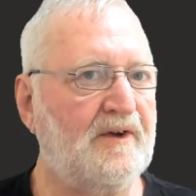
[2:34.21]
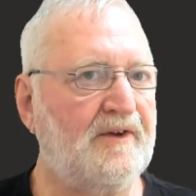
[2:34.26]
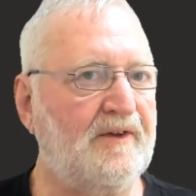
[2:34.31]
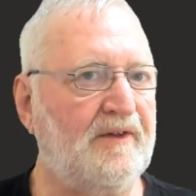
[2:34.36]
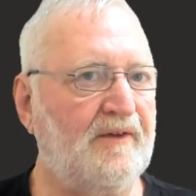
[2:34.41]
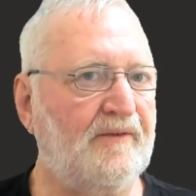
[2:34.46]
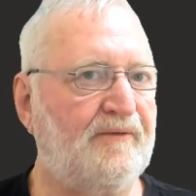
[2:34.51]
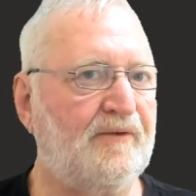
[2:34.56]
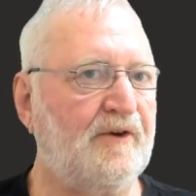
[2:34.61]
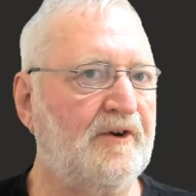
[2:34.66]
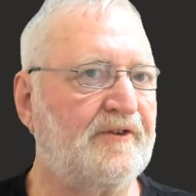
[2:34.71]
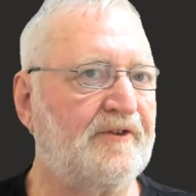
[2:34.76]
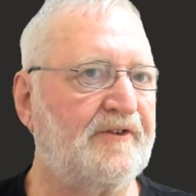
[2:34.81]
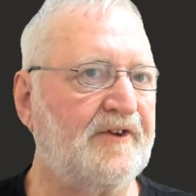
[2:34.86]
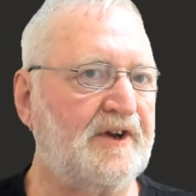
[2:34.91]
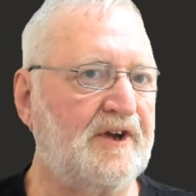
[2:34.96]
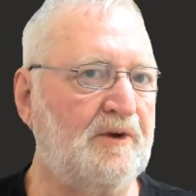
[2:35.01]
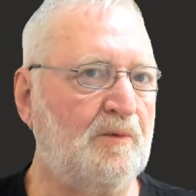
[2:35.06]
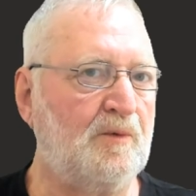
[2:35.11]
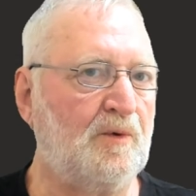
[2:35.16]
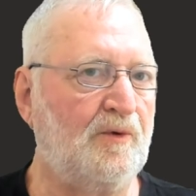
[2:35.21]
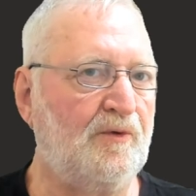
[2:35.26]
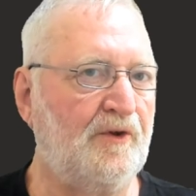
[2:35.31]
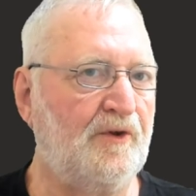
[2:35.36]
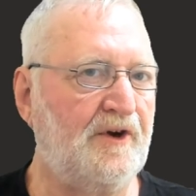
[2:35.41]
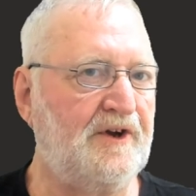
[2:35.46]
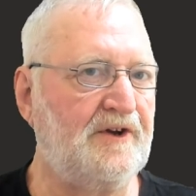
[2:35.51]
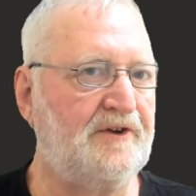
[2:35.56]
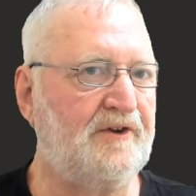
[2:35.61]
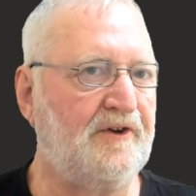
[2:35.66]
And the first thing you will
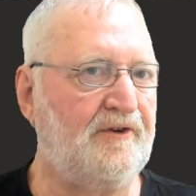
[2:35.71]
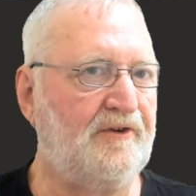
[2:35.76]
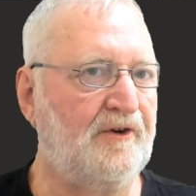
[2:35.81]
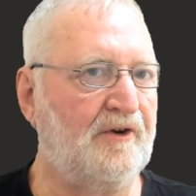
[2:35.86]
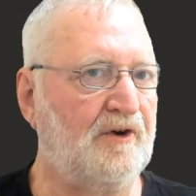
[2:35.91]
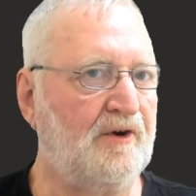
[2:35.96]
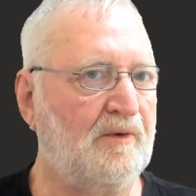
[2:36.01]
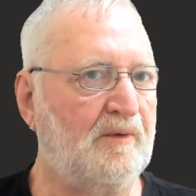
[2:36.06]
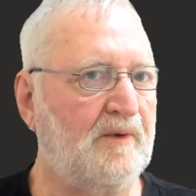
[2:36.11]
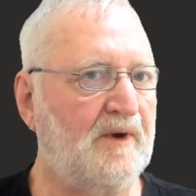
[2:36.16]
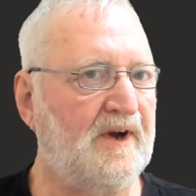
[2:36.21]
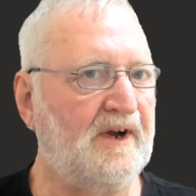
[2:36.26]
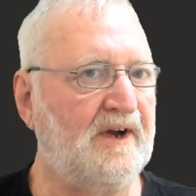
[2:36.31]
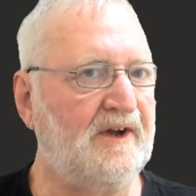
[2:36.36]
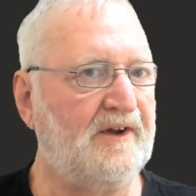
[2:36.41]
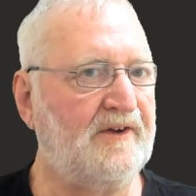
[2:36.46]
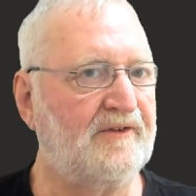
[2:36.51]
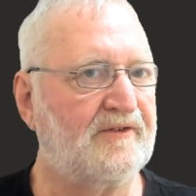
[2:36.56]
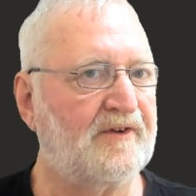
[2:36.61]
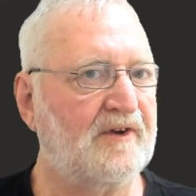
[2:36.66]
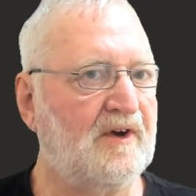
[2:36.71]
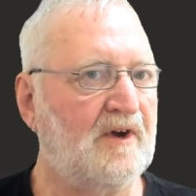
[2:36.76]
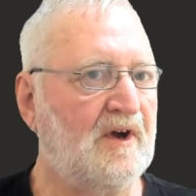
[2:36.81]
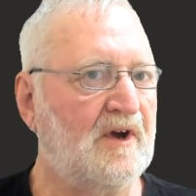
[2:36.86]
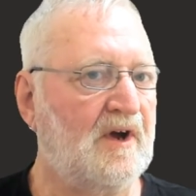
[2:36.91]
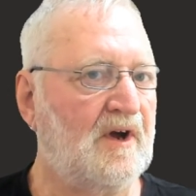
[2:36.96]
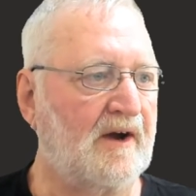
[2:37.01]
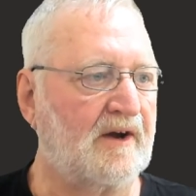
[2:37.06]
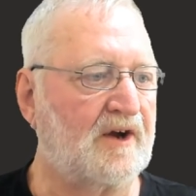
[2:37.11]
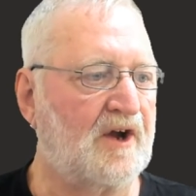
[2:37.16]
need to do is
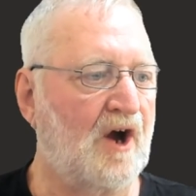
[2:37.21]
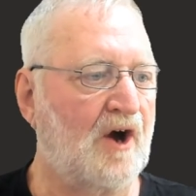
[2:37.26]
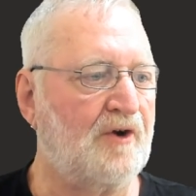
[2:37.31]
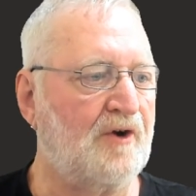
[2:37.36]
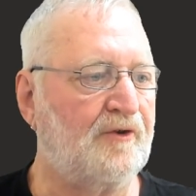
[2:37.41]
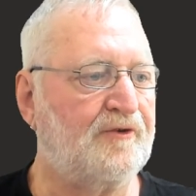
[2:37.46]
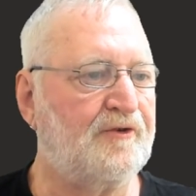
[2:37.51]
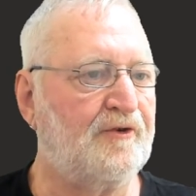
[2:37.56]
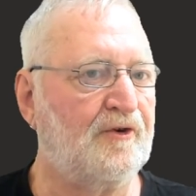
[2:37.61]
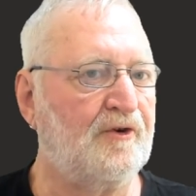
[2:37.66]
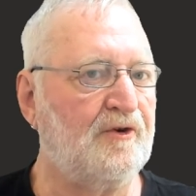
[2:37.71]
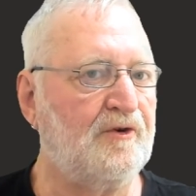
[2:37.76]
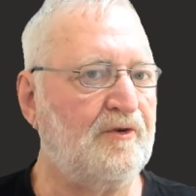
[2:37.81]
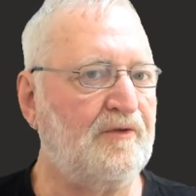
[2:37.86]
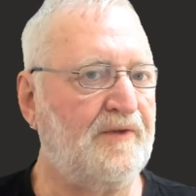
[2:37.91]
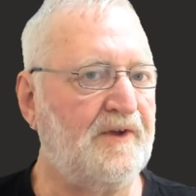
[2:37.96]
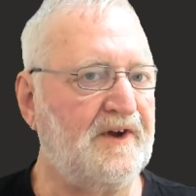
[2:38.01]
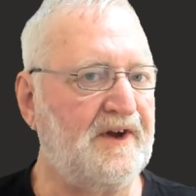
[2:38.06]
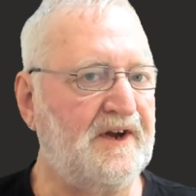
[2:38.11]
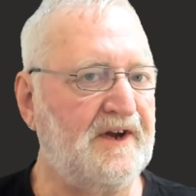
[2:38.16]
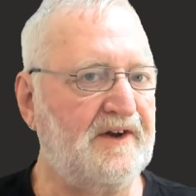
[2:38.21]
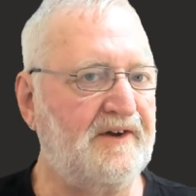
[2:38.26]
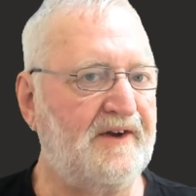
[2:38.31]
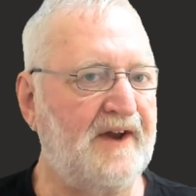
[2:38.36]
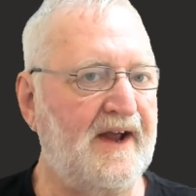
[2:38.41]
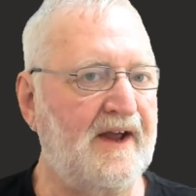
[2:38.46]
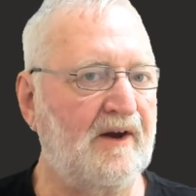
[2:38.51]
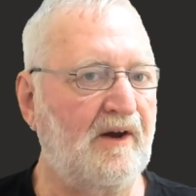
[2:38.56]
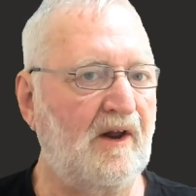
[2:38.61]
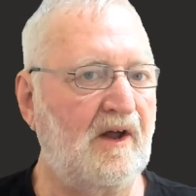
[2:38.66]
go to the
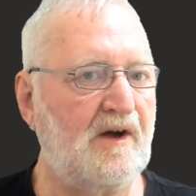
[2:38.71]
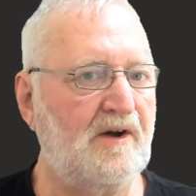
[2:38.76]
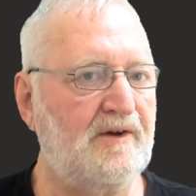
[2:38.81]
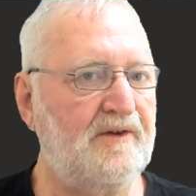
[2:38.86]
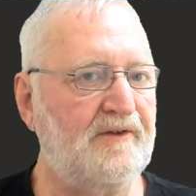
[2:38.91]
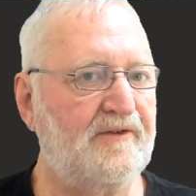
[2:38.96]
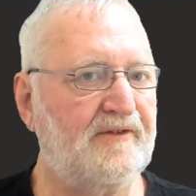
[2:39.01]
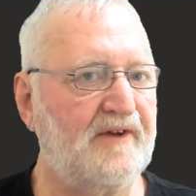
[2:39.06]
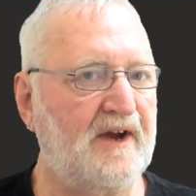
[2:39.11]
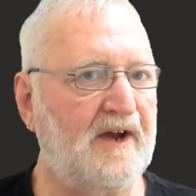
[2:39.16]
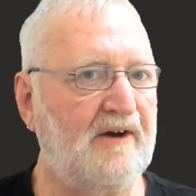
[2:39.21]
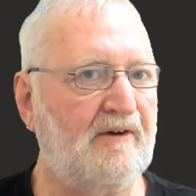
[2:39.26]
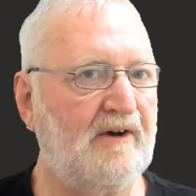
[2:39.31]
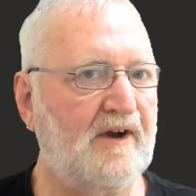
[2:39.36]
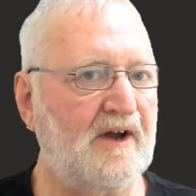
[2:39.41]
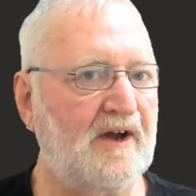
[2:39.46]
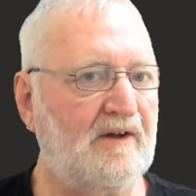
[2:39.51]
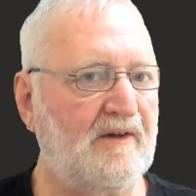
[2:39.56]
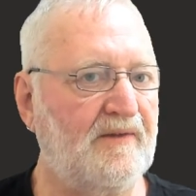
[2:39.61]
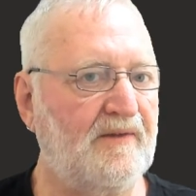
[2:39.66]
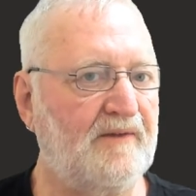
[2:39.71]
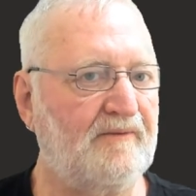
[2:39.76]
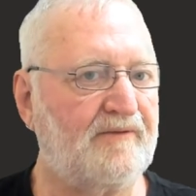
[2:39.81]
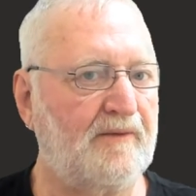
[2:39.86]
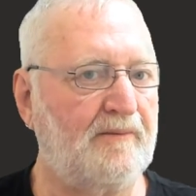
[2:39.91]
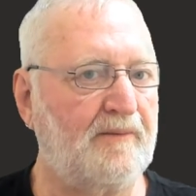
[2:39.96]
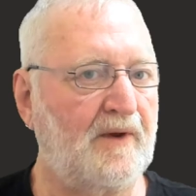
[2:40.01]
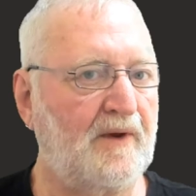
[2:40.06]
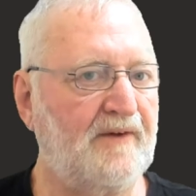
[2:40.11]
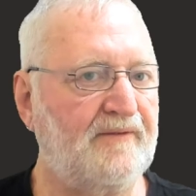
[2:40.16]
downloads area on
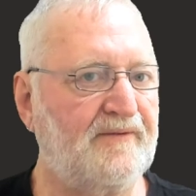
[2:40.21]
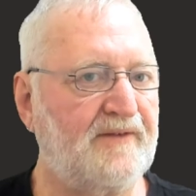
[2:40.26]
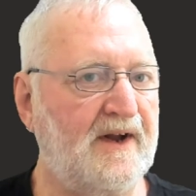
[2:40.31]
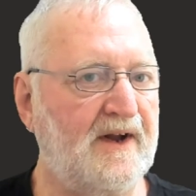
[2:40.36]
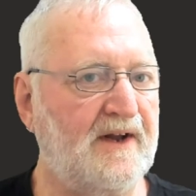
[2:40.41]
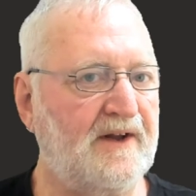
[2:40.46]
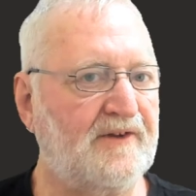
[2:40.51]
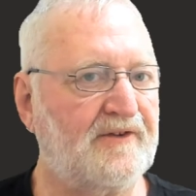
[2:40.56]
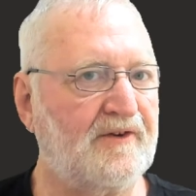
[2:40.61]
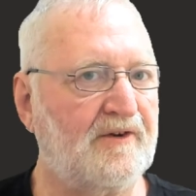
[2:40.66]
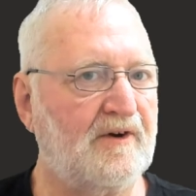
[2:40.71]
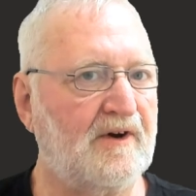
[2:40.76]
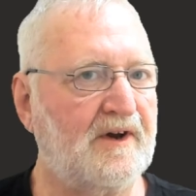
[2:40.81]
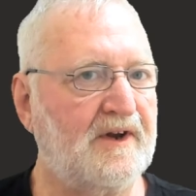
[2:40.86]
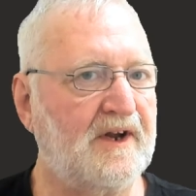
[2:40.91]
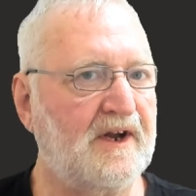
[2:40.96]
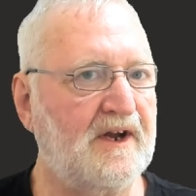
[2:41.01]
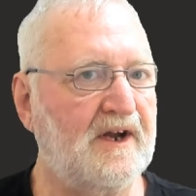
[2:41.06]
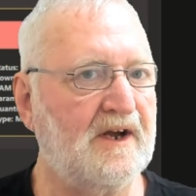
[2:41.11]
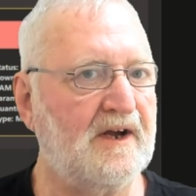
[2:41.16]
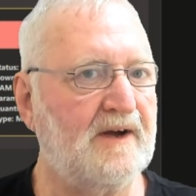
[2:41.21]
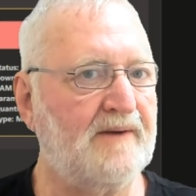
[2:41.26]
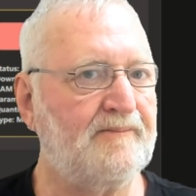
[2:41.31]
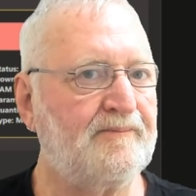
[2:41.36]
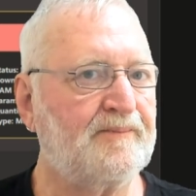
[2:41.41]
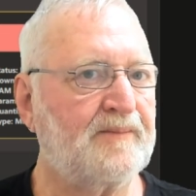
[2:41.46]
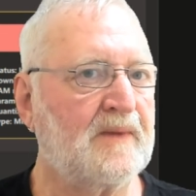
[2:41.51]
from the left hand side here,